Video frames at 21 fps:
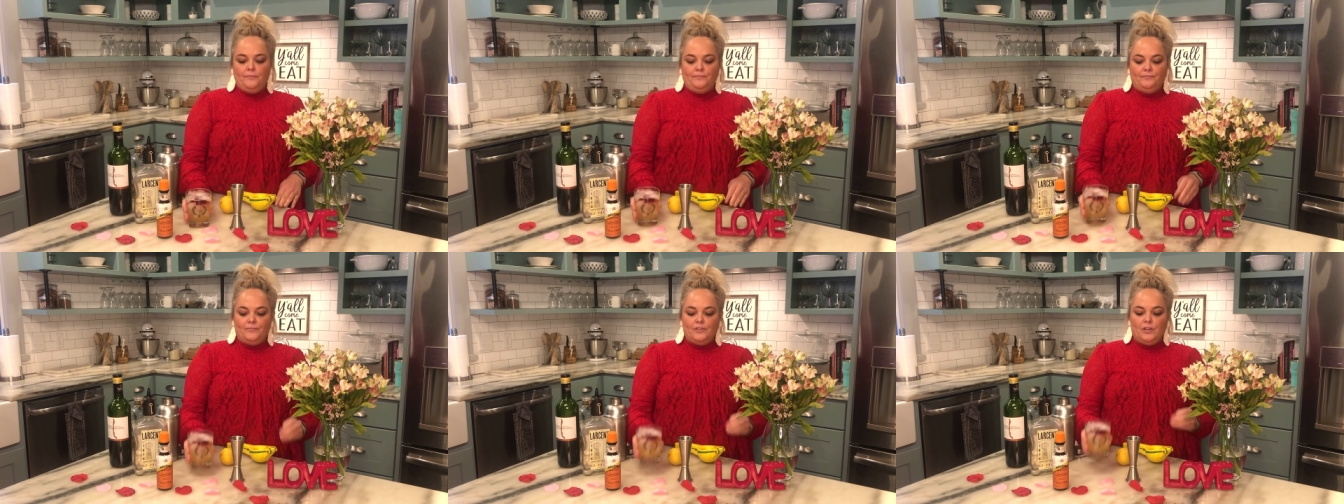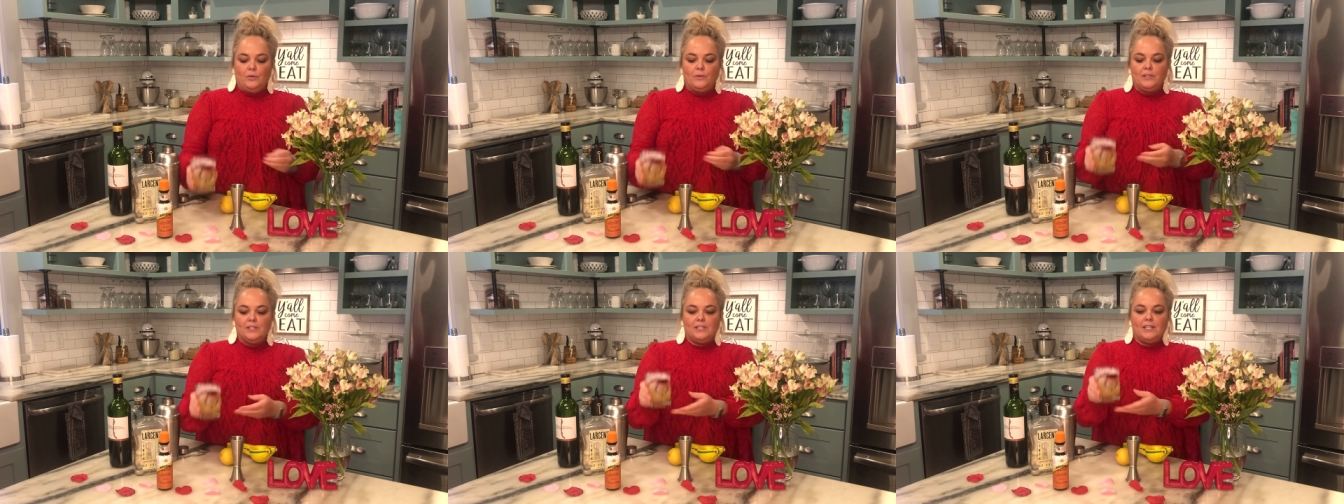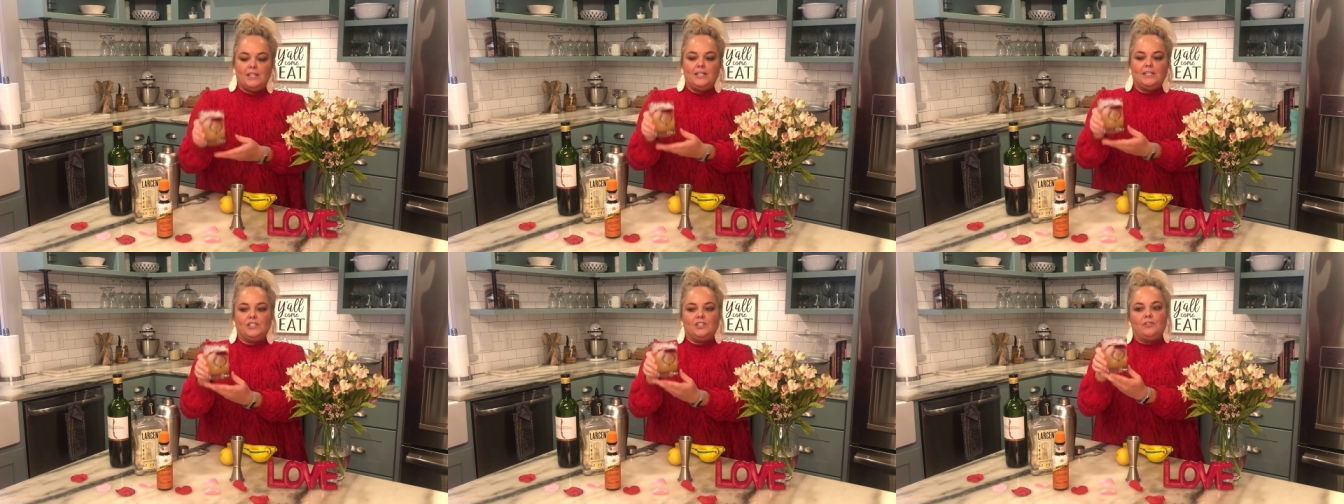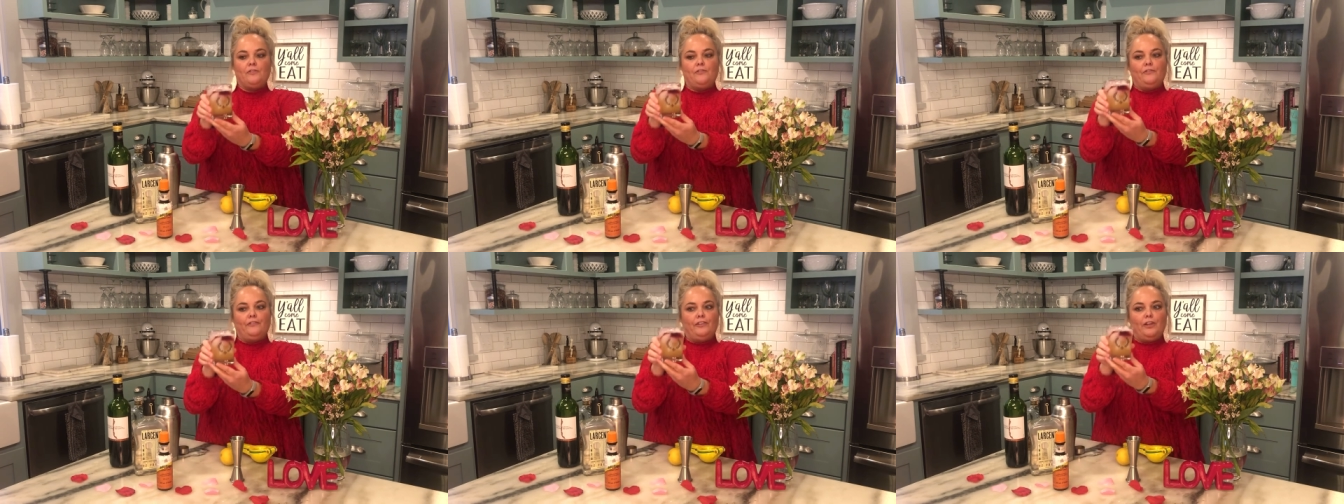Notice that it's
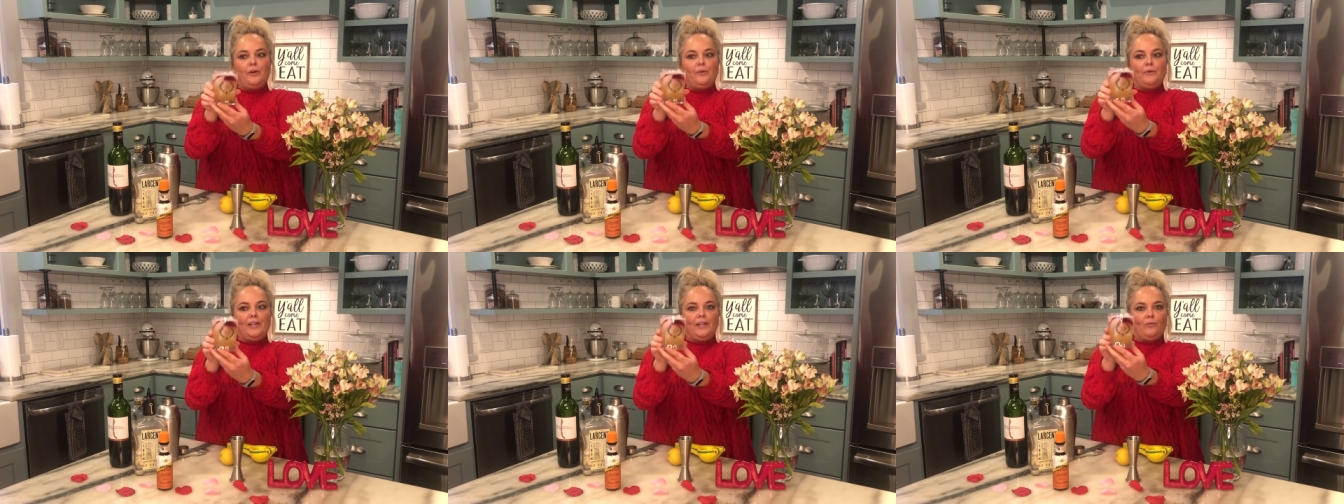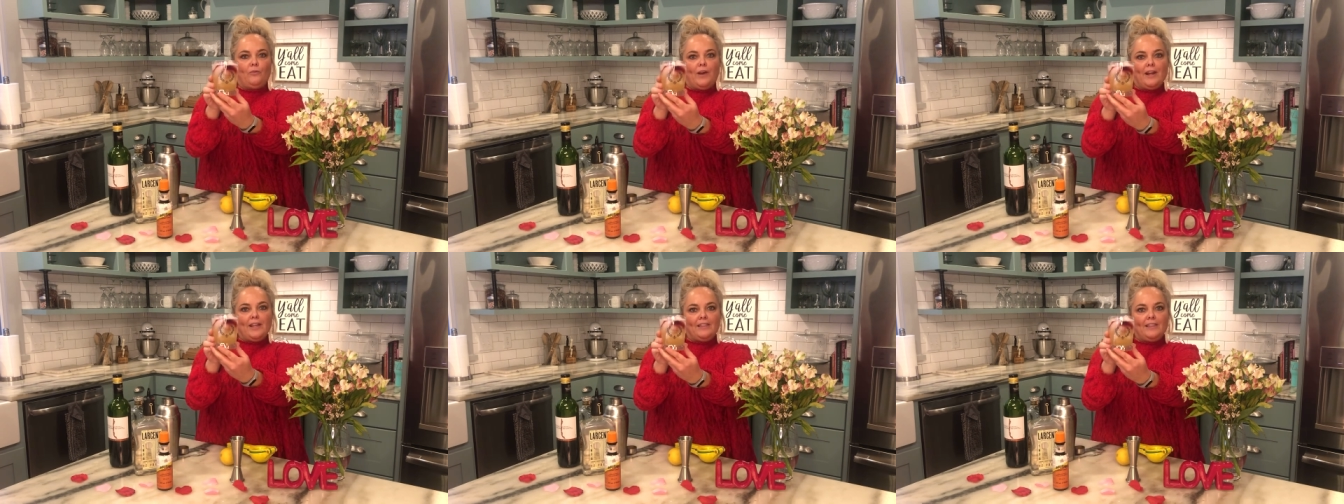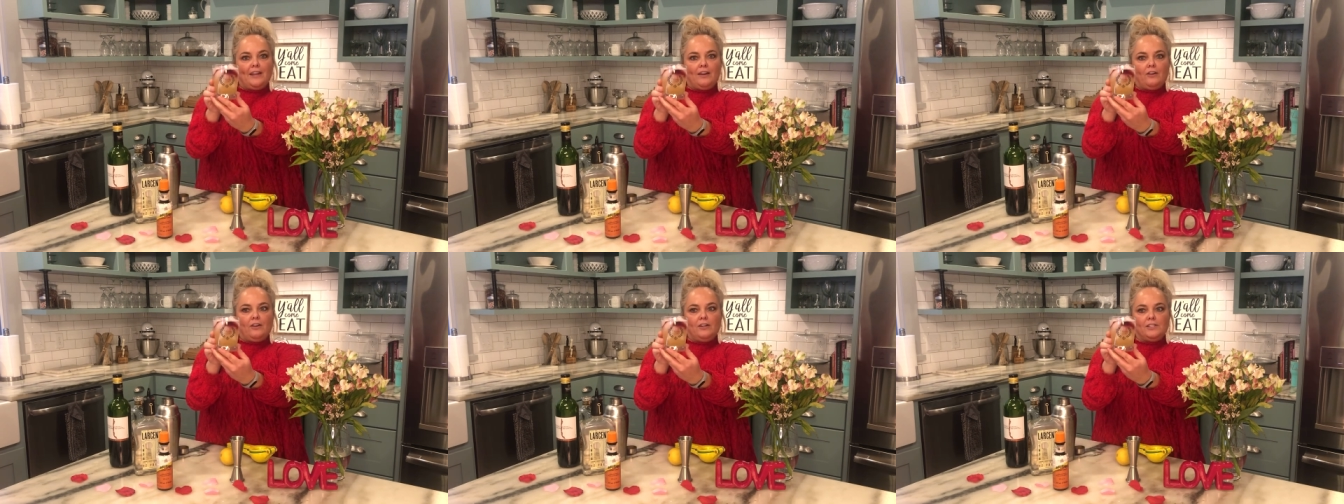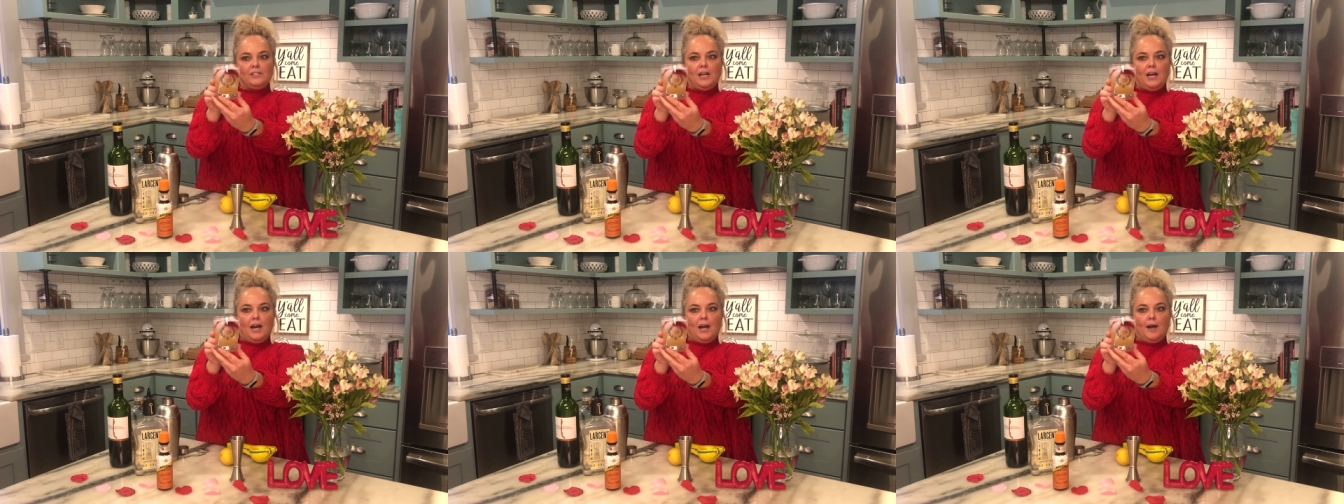floating right there on
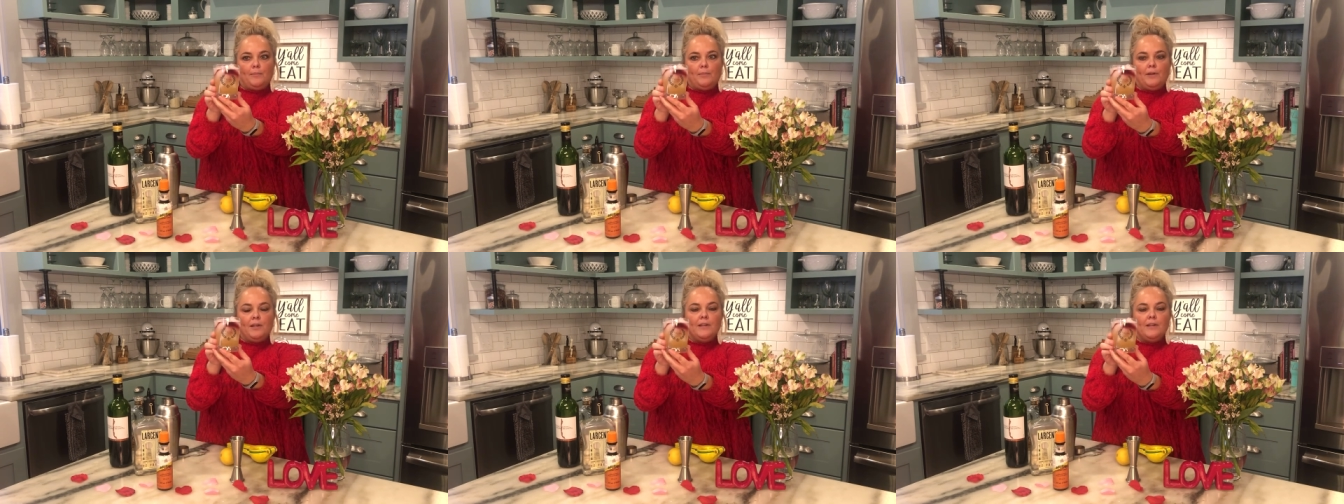top.